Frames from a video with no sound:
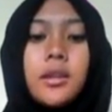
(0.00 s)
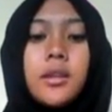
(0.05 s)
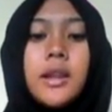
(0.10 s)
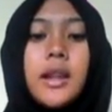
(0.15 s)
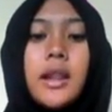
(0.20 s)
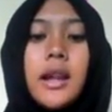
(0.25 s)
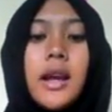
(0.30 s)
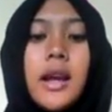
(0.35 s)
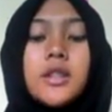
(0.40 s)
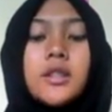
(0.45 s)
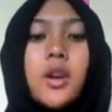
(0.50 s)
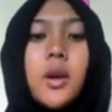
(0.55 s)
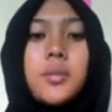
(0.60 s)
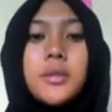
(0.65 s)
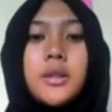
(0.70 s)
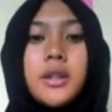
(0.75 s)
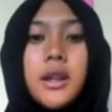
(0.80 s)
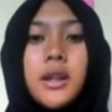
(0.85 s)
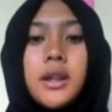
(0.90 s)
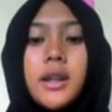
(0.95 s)
The last
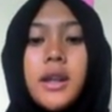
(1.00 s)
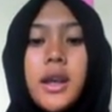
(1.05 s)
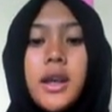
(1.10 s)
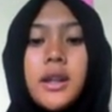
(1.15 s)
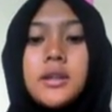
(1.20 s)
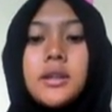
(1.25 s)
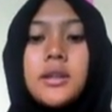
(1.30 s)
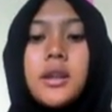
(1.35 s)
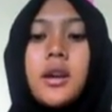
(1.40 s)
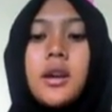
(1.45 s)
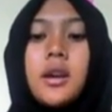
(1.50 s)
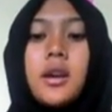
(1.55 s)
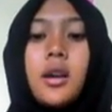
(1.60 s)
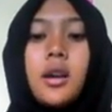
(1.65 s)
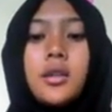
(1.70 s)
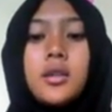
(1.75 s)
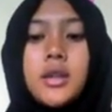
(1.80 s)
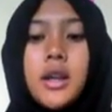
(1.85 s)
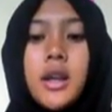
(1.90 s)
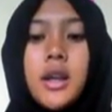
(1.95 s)
option is
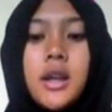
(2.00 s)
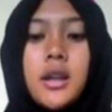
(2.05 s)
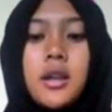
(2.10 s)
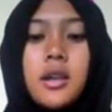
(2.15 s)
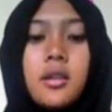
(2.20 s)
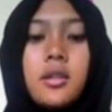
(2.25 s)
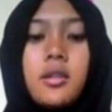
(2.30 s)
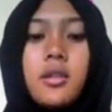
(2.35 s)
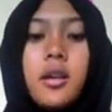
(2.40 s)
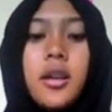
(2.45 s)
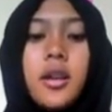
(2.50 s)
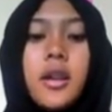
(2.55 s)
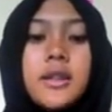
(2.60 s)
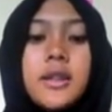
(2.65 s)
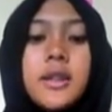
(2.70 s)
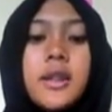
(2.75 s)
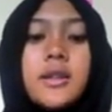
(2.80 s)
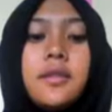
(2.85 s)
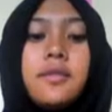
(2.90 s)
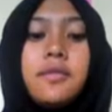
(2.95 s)
C,
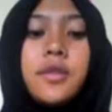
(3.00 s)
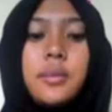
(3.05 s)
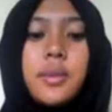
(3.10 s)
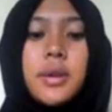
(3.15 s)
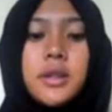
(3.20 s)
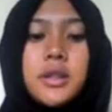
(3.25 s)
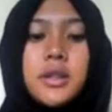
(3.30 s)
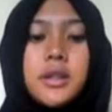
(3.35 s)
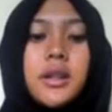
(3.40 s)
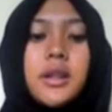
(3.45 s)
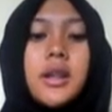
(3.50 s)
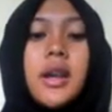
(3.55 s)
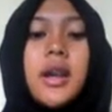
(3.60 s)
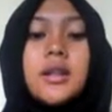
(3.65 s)
collecting information.